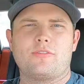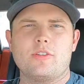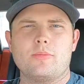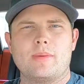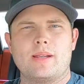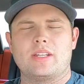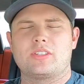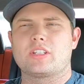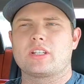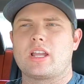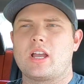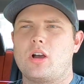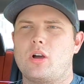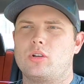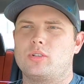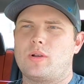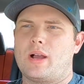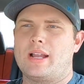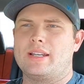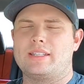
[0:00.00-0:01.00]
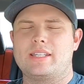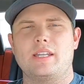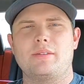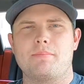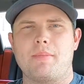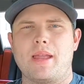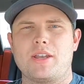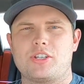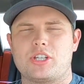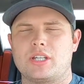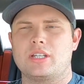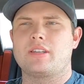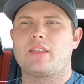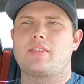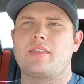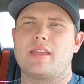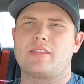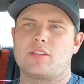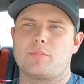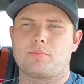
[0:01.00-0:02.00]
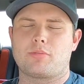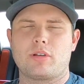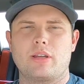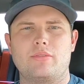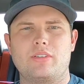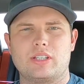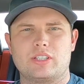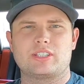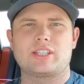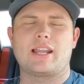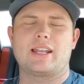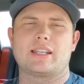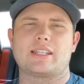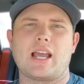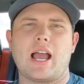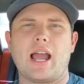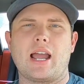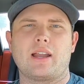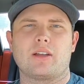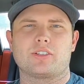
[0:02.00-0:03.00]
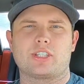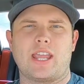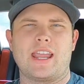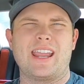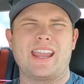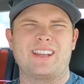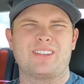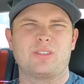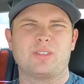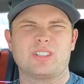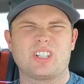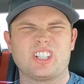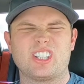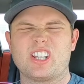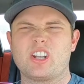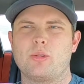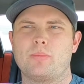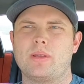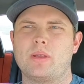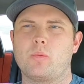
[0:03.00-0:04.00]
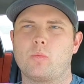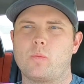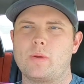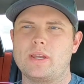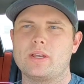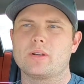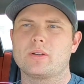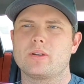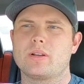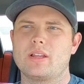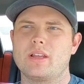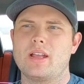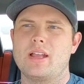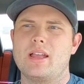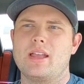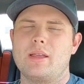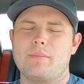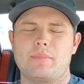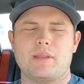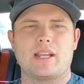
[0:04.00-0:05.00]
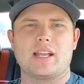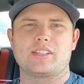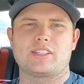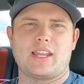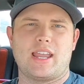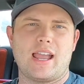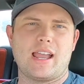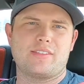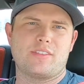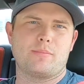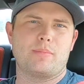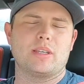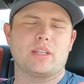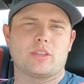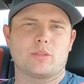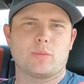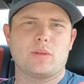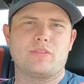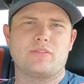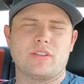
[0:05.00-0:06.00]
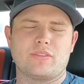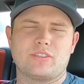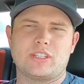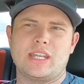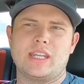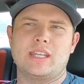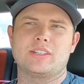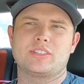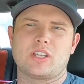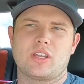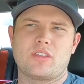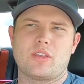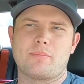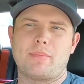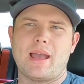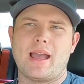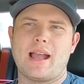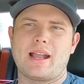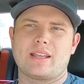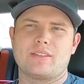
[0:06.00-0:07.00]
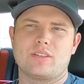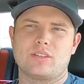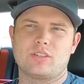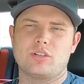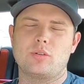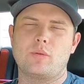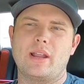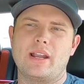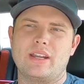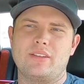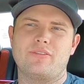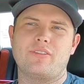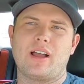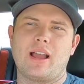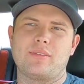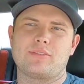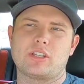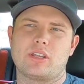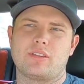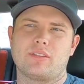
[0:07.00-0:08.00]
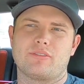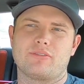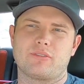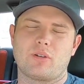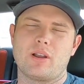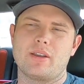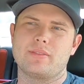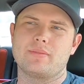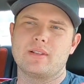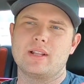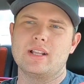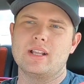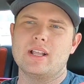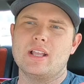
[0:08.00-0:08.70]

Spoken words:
a few minutes ago, I did mention that the previous set of tires handled a little bit weird because I had the big 315s on the back and the 285s on the front.